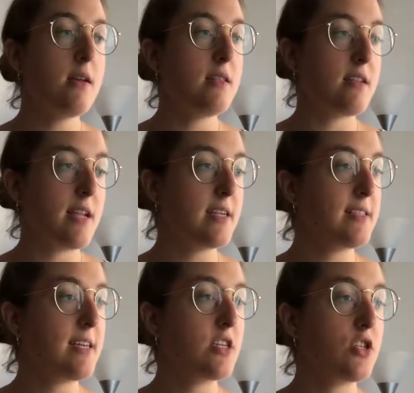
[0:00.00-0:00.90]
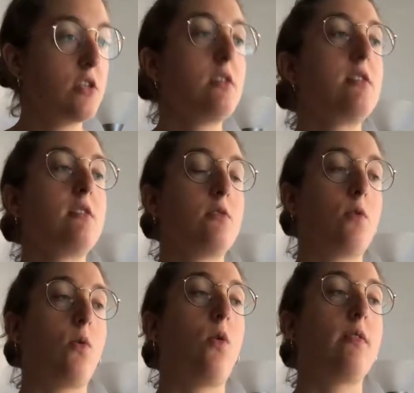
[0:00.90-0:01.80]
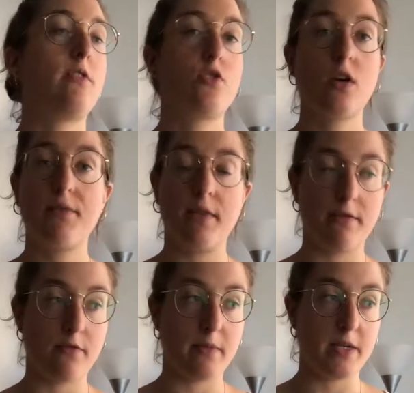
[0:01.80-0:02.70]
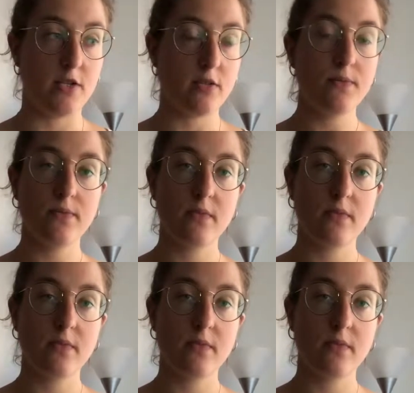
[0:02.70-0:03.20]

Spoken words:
The next section is called travel information.